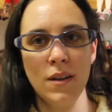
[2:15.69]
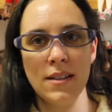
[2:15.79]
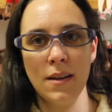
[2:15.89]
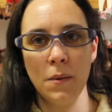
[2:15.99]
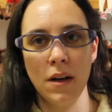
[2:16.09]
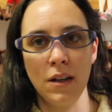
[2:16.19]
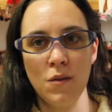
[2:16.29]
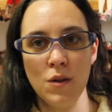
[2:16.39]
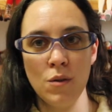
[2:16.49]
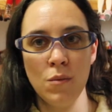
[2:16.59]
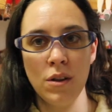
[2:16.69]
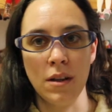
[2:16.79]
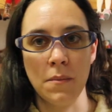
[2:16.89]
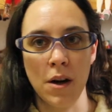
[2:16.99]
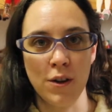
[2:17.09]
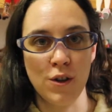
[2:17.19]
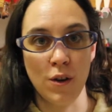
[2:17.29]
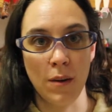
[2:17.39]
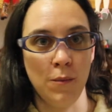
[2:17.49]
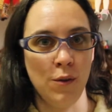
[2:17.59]
and then I'm going to zoom on him and
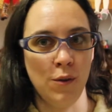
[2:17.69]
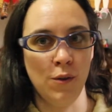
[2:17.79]
show him